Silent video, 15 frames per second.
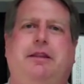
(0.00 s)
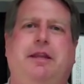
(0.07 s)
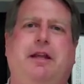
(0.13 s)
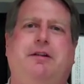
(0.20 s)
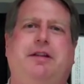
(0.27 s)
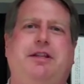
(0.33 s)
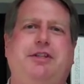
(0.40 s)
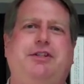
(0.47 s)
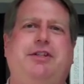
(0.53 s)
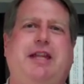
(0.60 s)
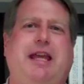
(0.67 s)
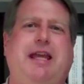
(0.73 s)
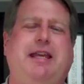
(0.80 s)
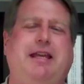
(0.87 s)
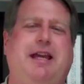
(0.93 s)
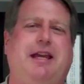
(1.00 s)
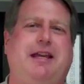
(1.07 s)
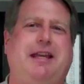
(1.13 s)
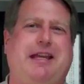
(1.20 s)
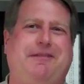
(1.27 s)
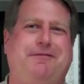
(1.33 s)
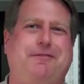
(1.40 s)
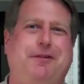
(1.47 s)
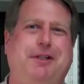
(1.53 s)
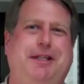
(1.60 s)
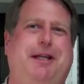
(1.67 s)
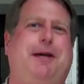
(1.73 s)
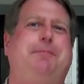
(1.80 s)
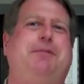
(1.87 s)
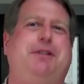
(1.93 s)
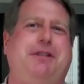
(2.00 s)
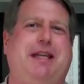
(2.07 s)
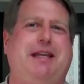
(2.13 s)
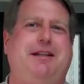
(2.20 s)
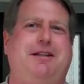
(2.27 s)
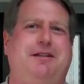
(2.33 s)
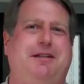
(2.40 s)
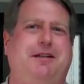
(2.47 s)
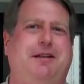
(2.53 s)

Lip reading: There is a fully up-to-date